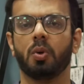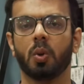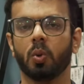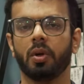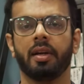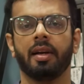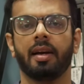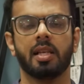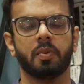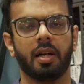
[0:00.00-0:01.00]
touring
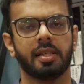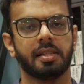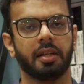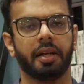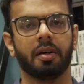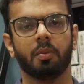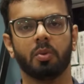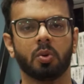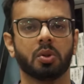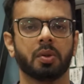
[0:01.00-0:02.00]
as well as city
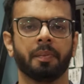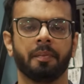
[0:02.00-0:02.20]
commutes.